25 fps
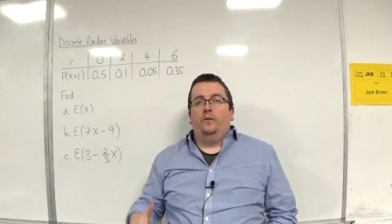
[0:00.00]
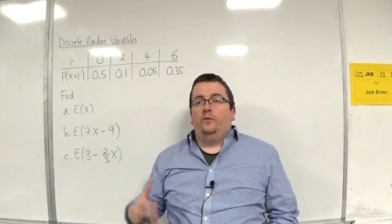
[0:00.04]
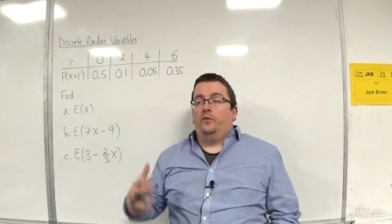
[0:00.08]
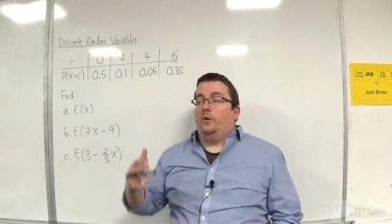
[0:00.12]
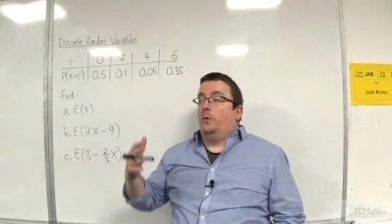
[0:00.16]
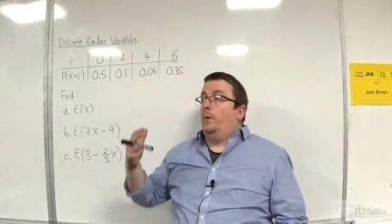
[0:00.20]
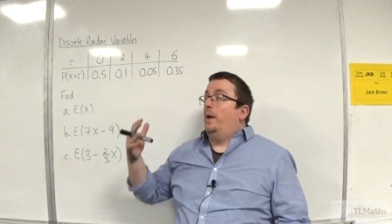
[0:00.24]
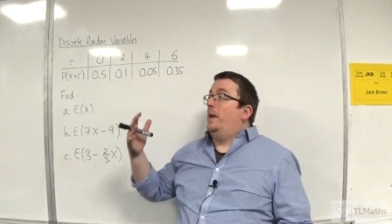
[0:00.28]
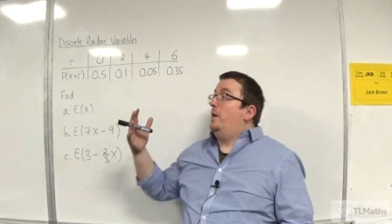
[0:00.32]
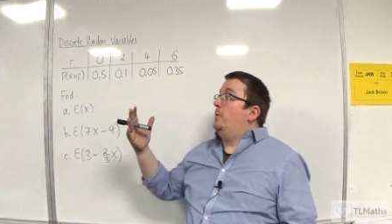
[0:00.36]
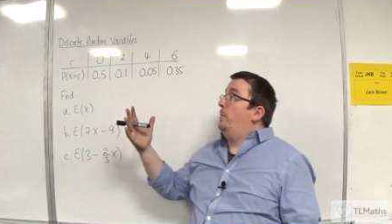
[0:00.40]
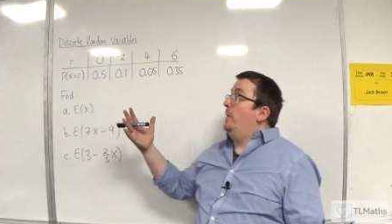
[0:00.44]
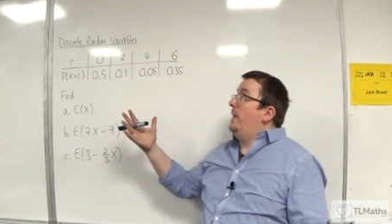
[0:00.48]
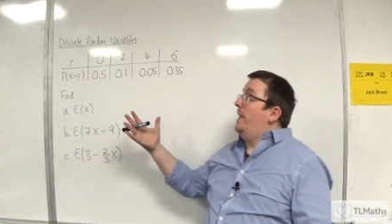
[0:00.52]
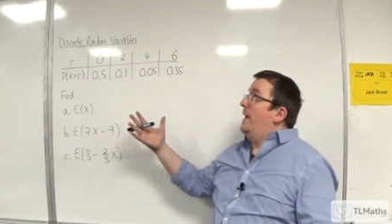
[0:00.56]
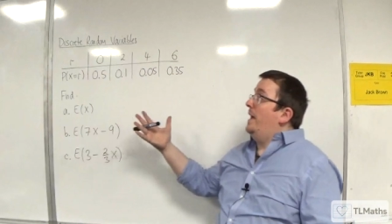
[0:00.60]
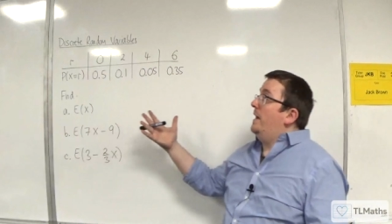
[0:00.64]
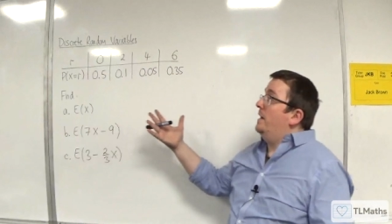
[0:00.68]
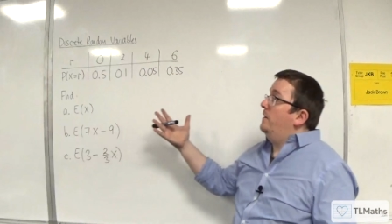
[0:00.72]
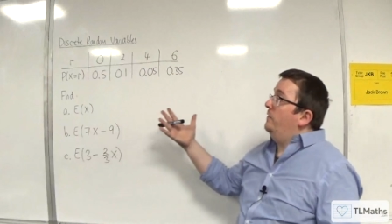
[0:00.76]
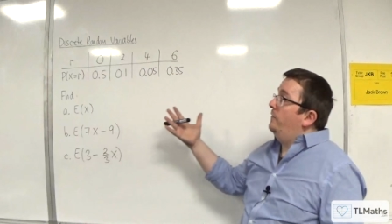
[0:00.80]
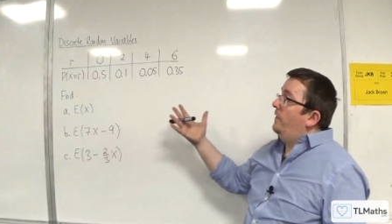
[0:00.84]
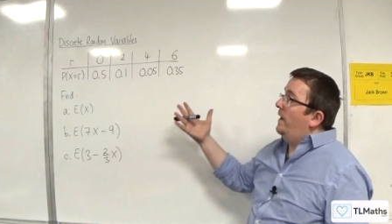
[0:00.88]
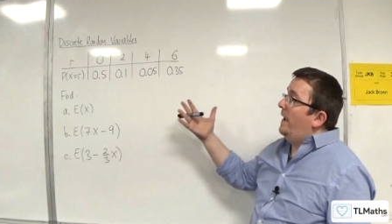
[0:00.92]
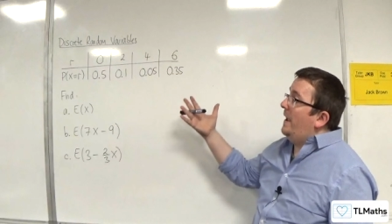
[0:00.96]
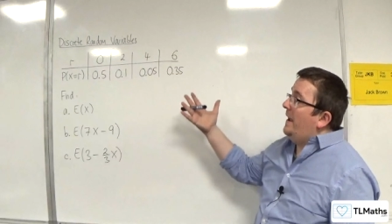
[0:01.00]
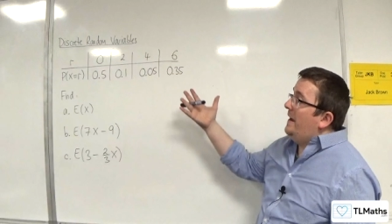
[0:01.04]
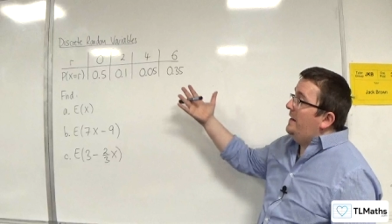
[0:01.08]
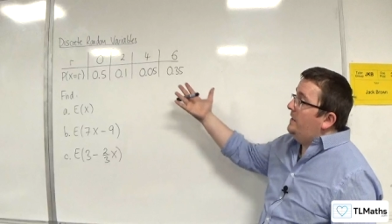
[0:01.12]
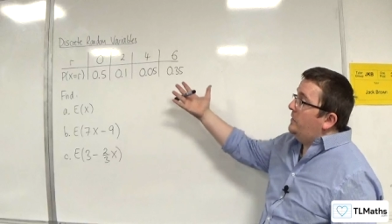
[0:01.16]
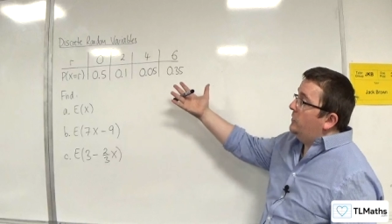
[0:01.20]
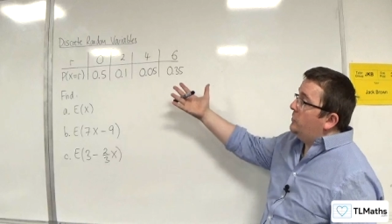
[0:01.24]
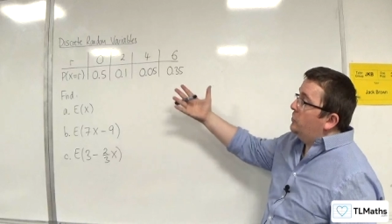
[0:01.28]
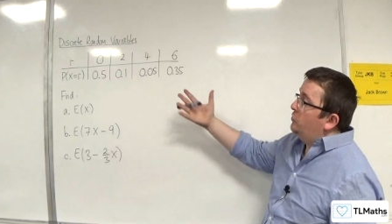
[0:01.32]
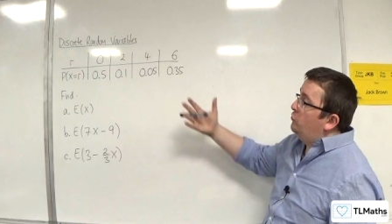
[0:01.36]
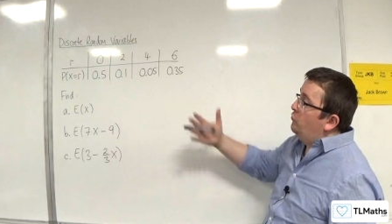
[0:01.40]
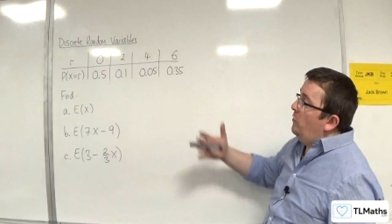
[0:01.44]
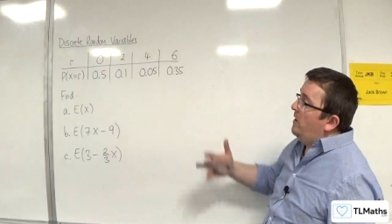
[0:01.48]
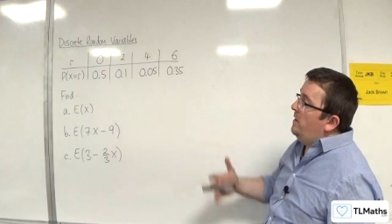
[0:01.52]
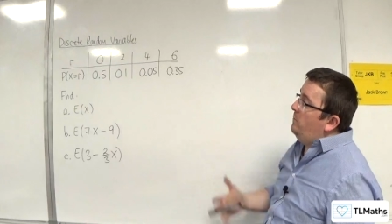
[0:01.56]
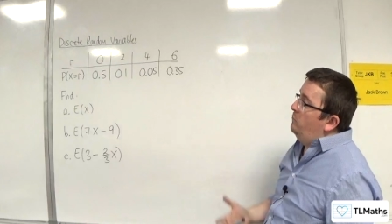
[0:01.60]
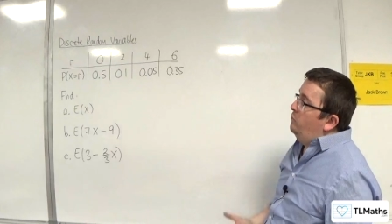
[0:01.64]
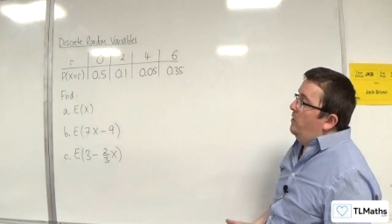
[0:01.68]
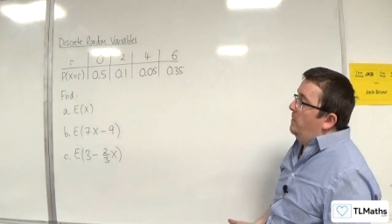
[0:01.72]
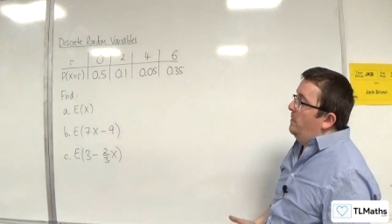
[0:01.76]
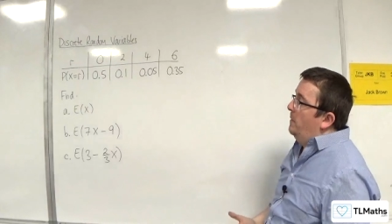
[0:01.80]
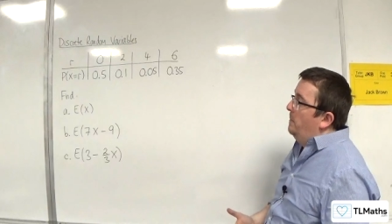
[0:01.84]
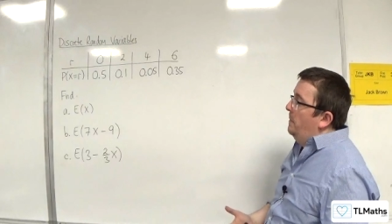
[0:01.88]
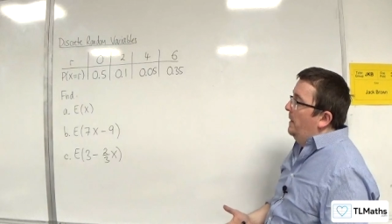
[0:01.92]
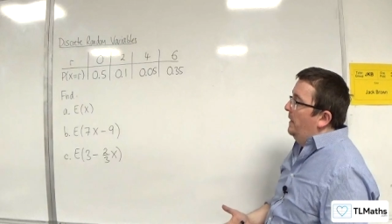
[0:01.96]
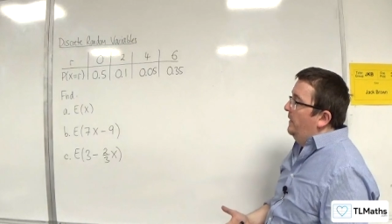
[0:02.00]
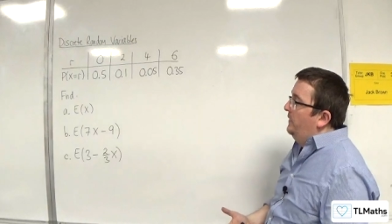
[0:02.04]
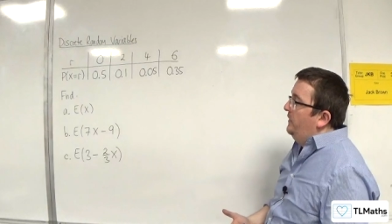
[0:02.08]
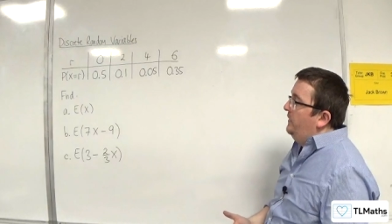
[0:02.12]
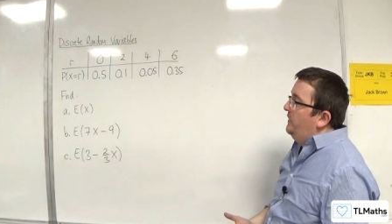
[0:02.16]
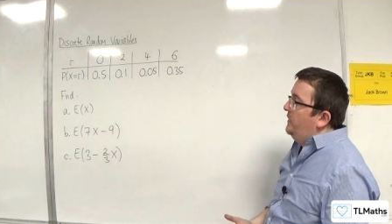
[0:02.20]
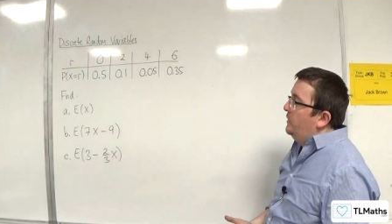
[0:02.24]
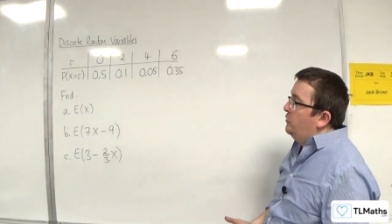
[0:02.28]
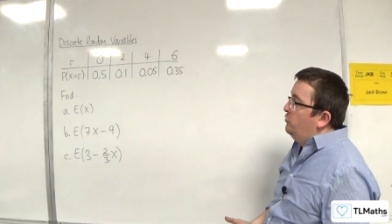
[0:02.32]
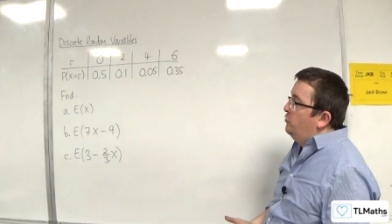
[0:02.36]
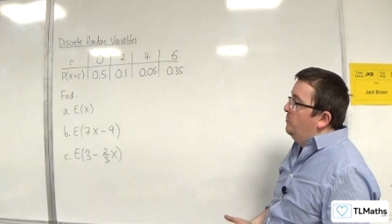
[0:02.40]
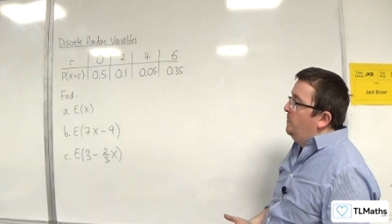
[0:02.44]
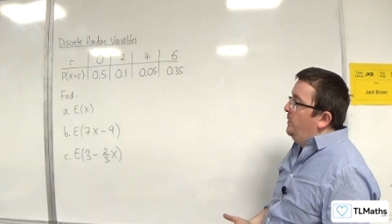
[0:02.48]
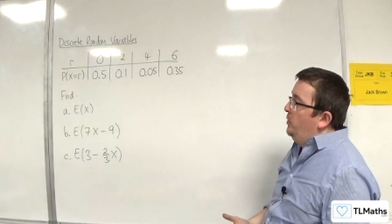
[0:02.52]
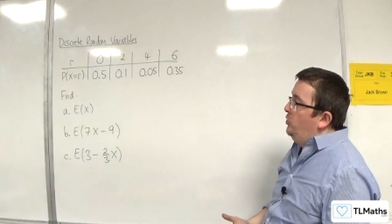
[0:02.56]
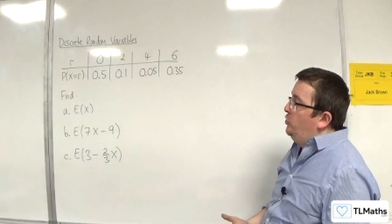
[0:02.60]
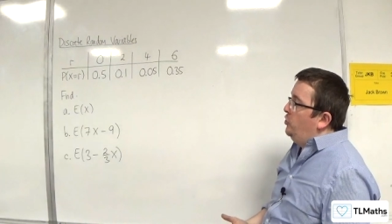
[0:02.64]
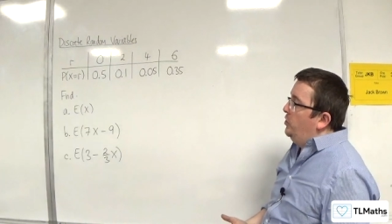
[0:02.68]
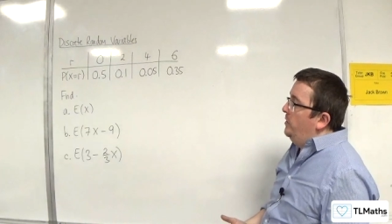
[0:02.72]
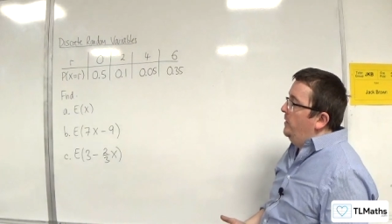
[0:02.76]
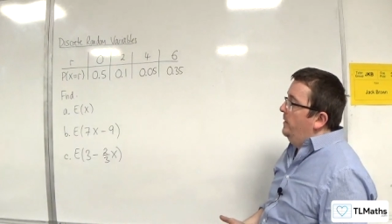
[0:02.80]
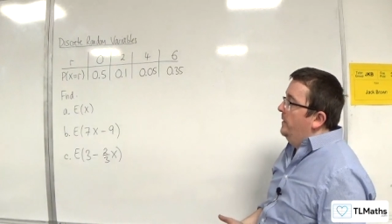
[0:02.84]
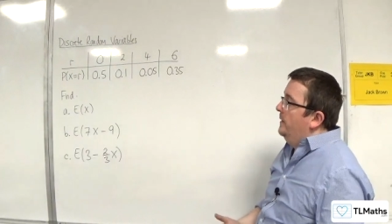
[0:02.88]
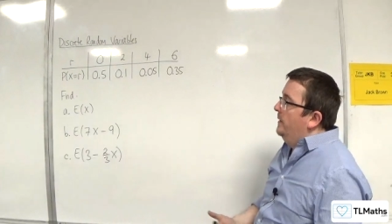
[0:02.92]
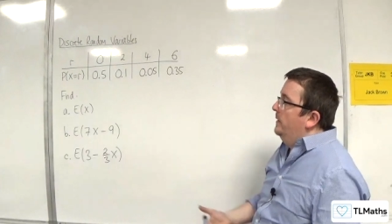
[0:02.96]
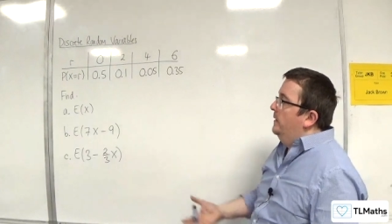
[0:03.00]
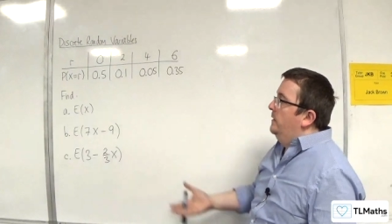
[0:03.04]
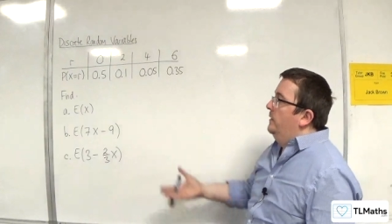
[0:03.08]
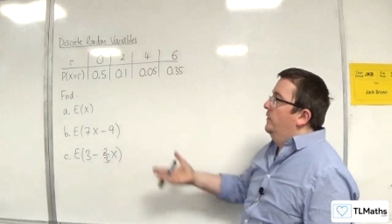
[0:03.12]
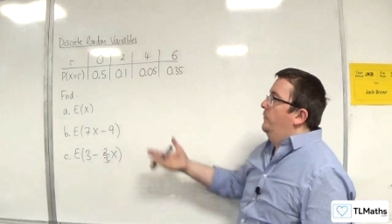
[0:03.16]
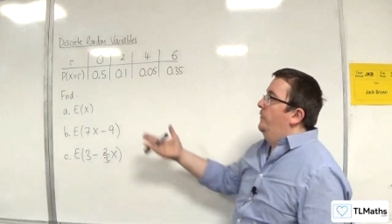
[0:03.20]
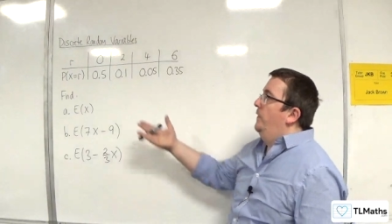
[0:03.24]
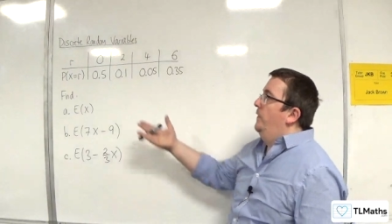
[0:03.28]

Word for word: So here we have a discrete probability distribution. The